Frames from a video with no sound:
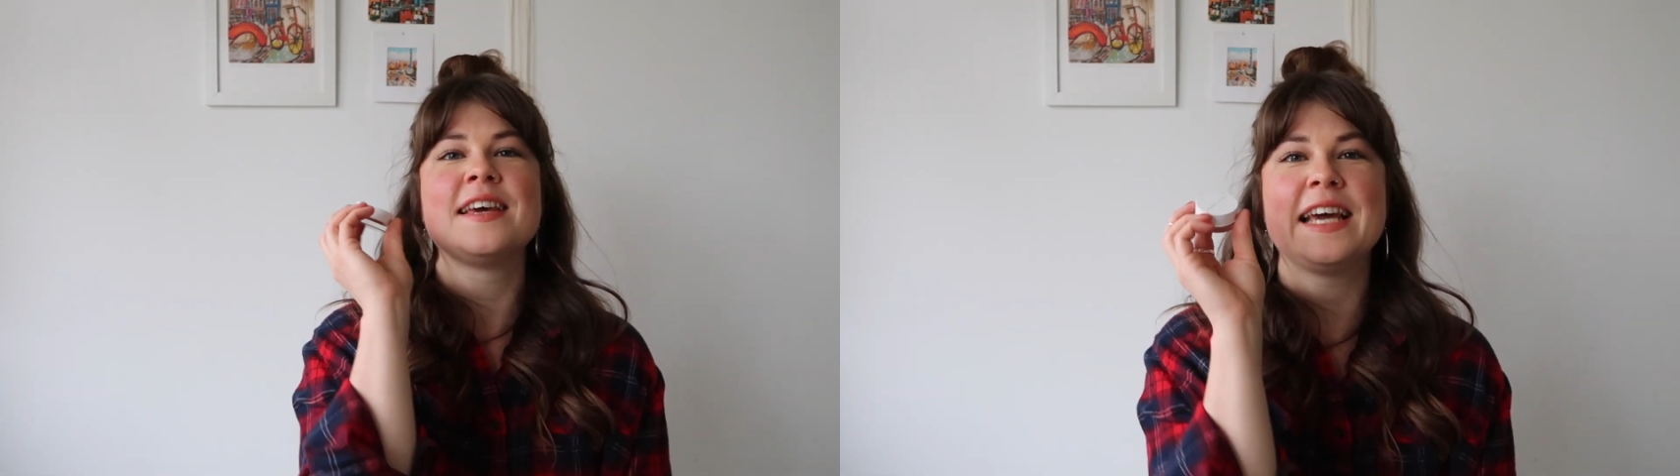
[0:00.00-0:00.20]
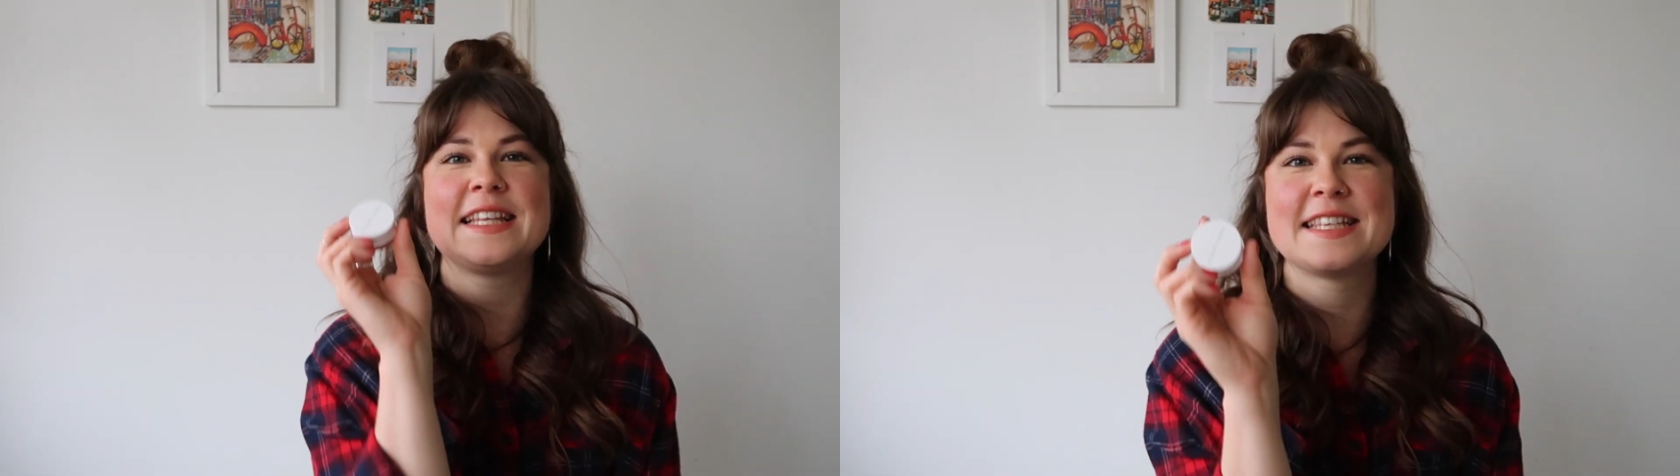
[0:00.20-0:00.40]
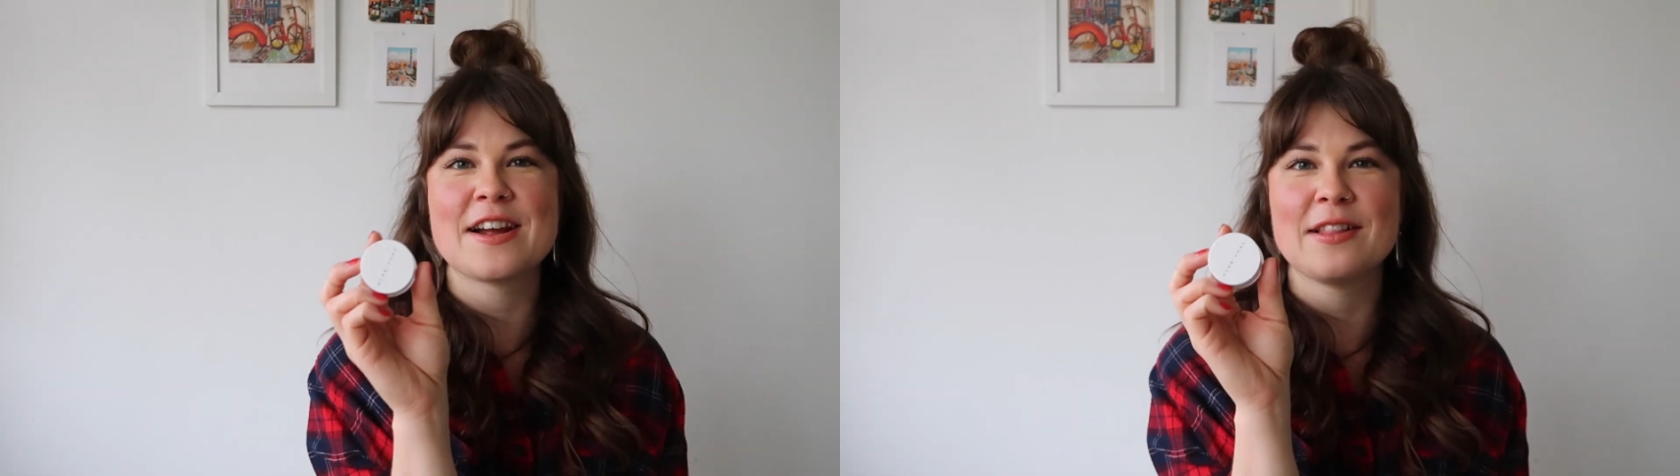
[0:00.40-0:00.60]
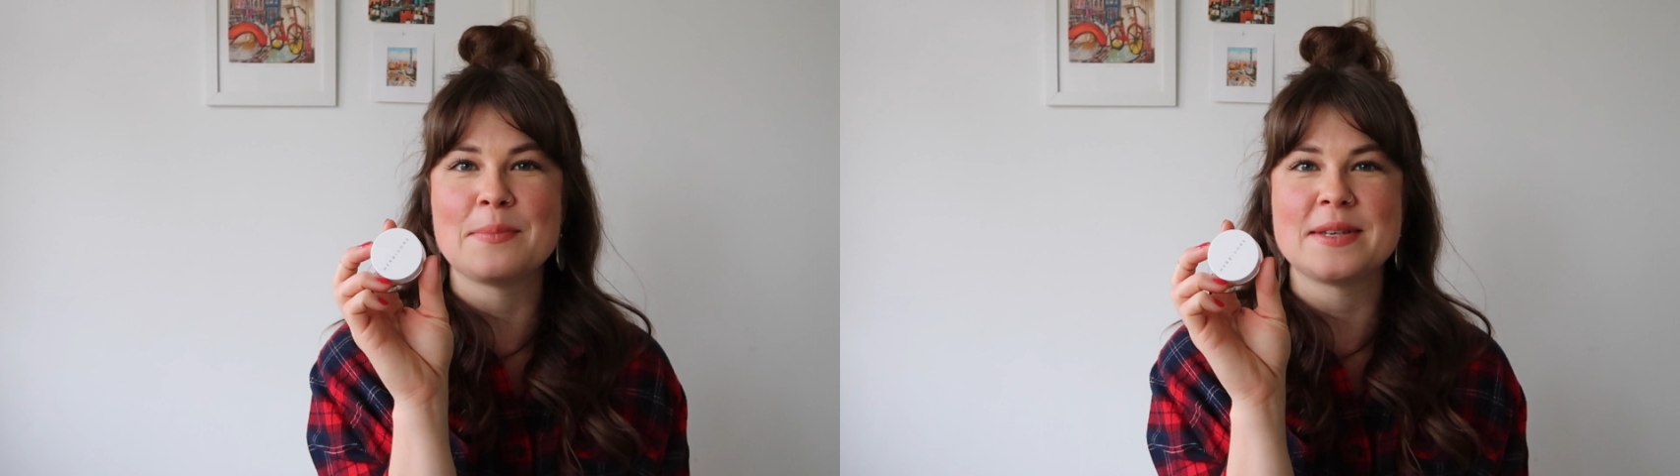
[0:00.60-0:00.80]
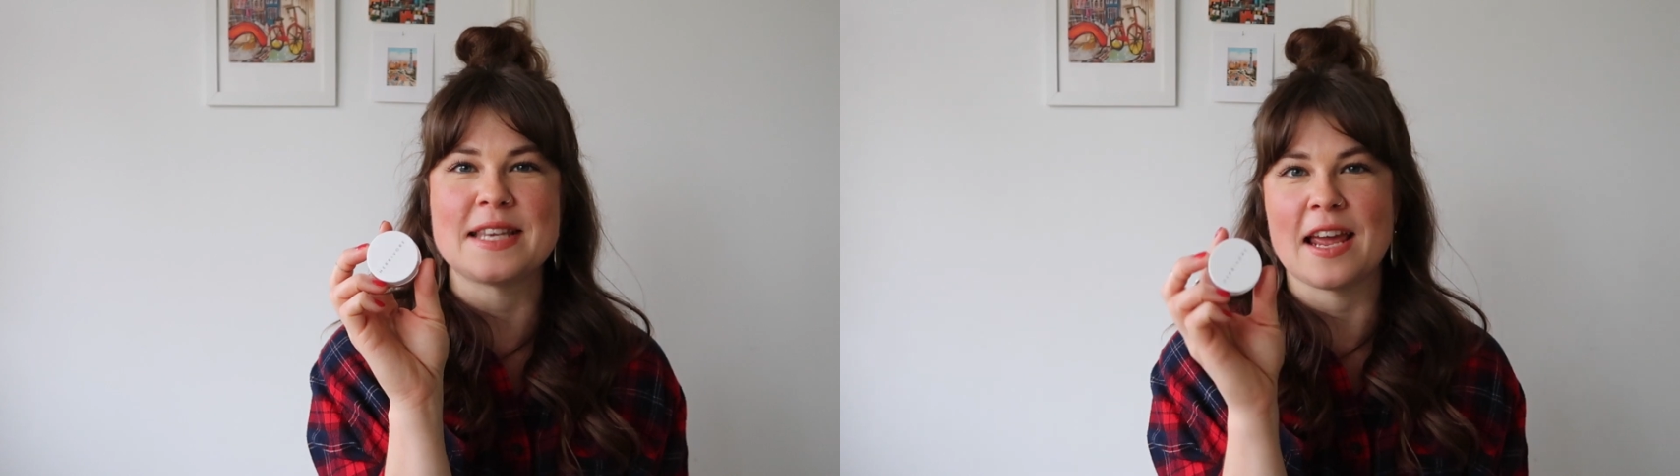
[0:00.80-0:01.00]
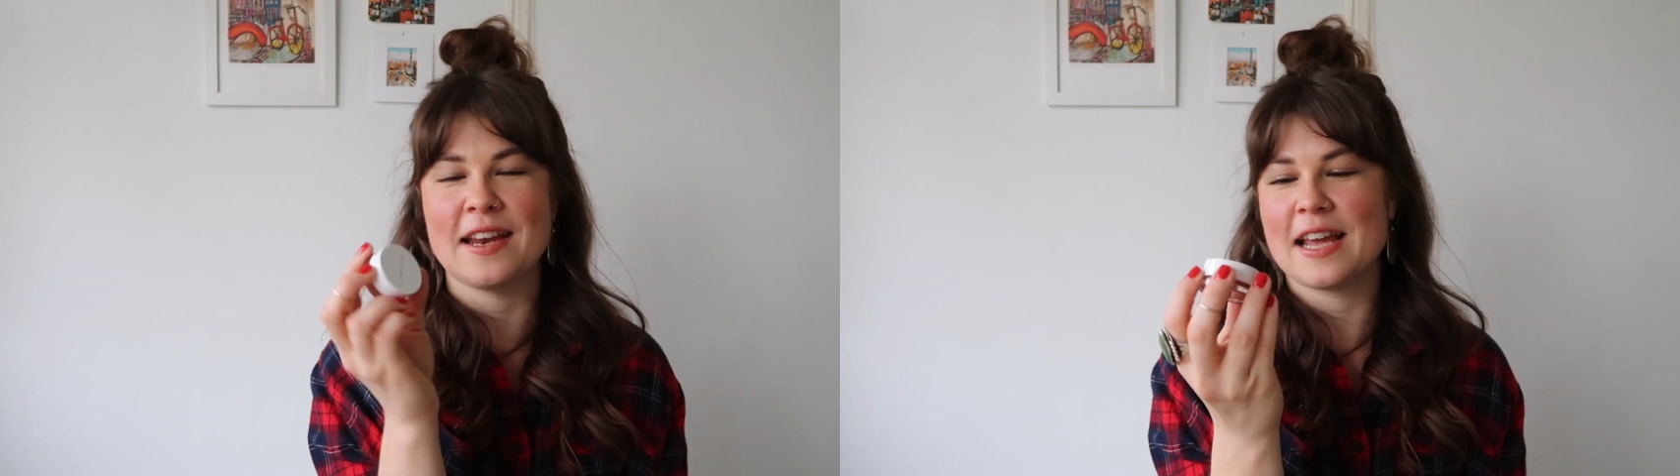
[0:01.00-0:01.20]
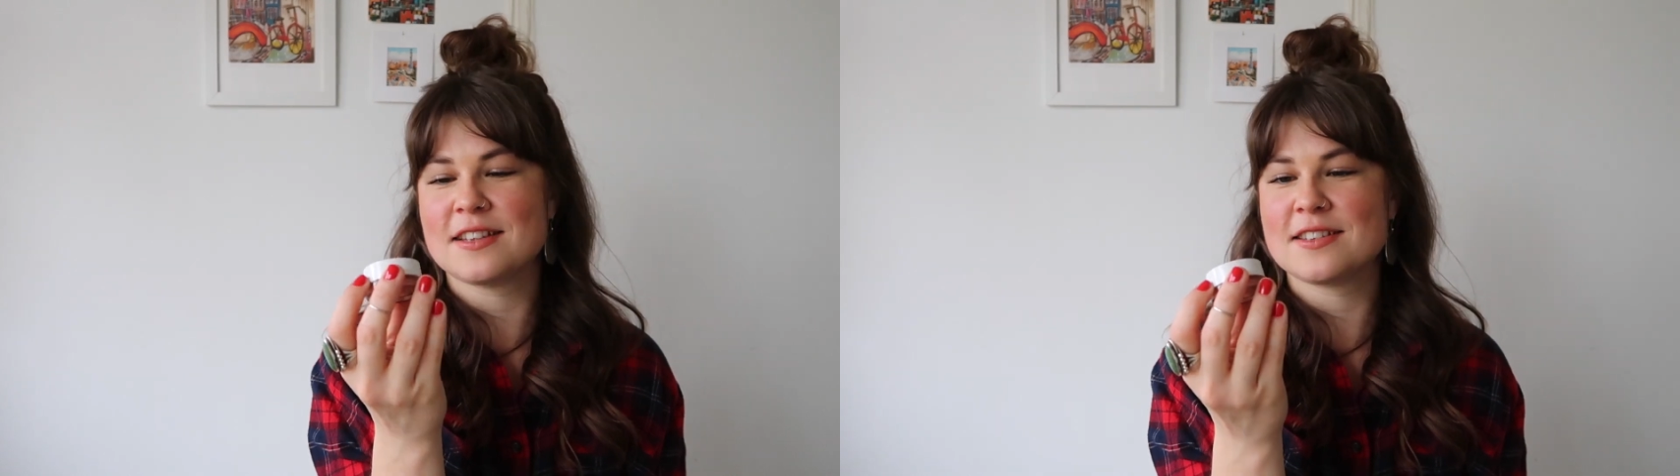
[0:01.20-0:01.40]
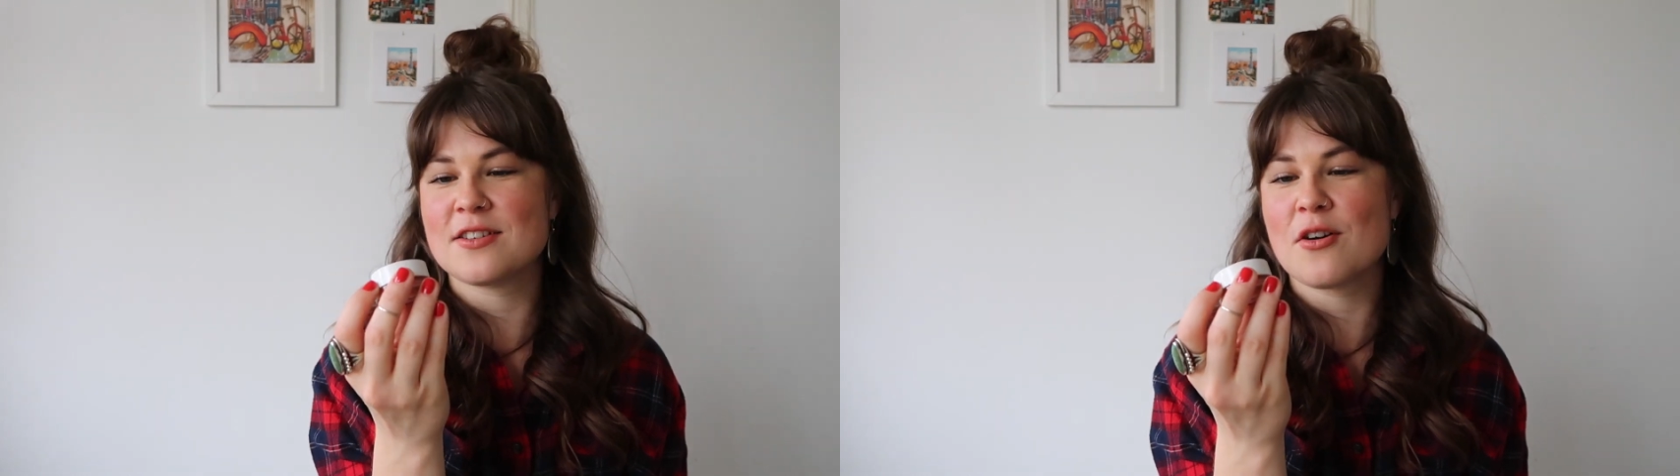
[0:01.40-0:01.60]
it's their lip stain,
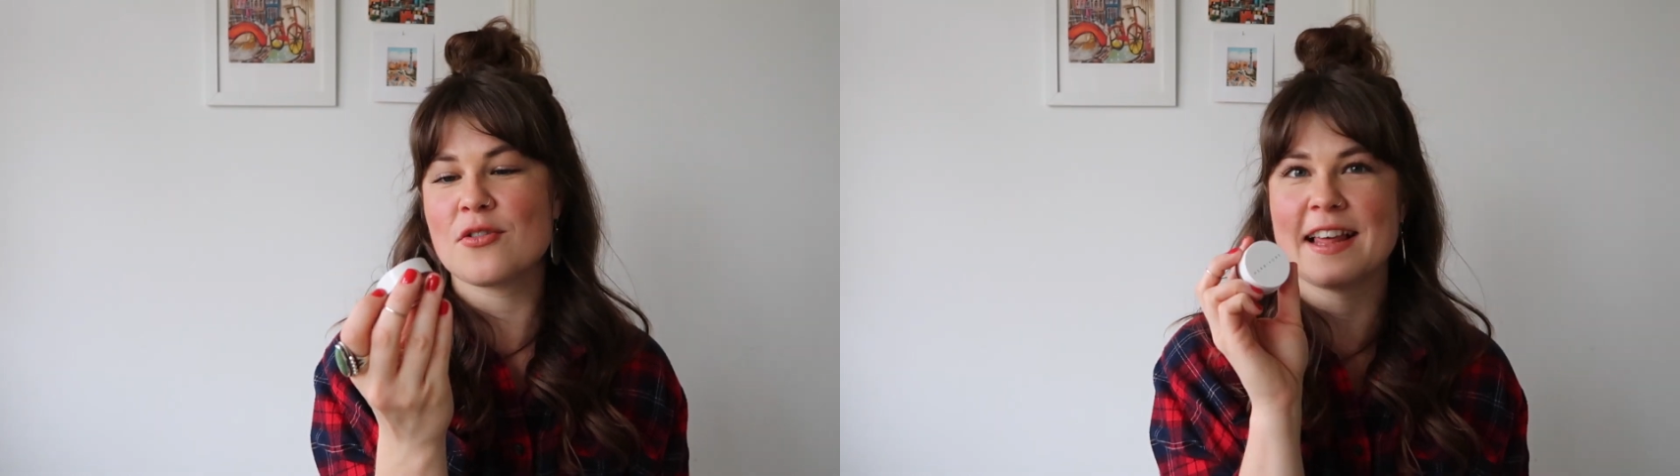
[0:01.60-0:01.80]
and so